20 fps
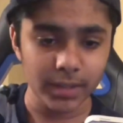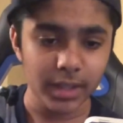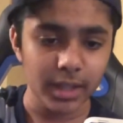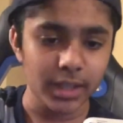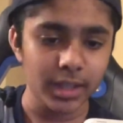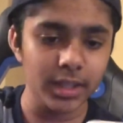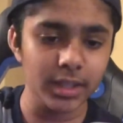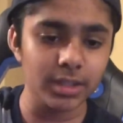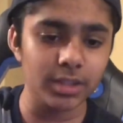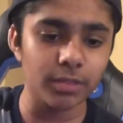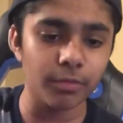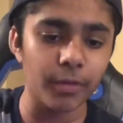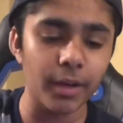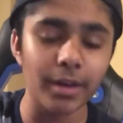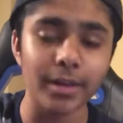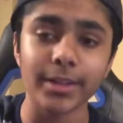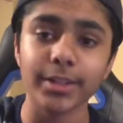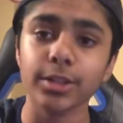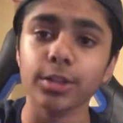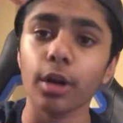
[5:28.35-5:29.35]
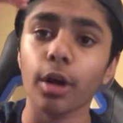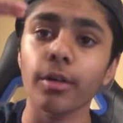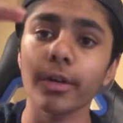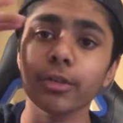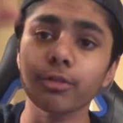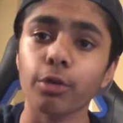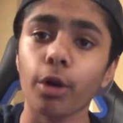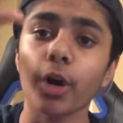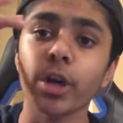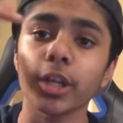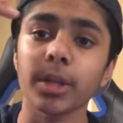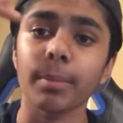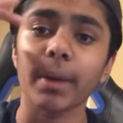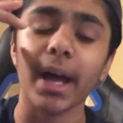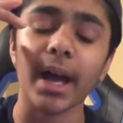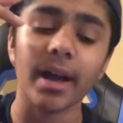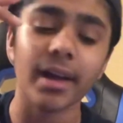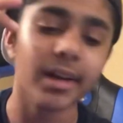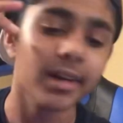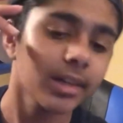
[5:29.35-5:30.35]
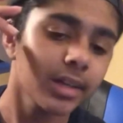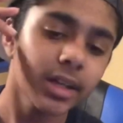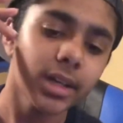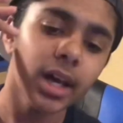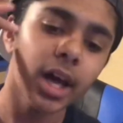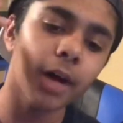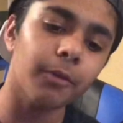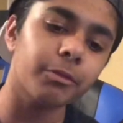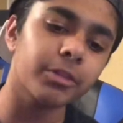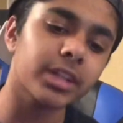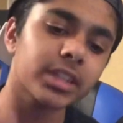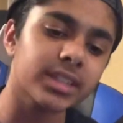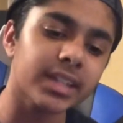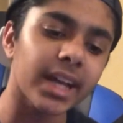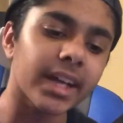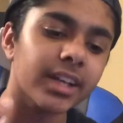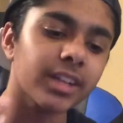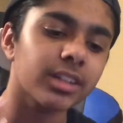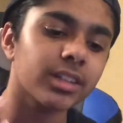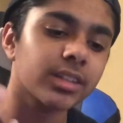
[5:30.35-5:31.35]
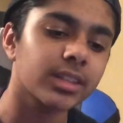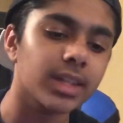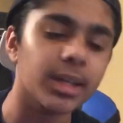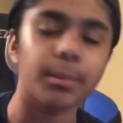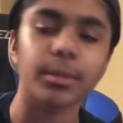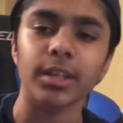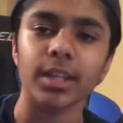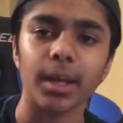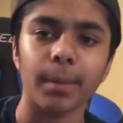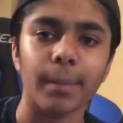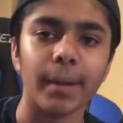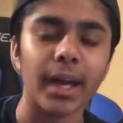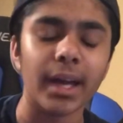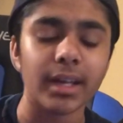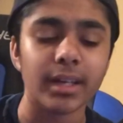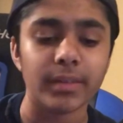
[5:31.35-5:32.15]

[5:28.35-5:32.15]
He's the very solid rock of the back. And for the second team of the APAC,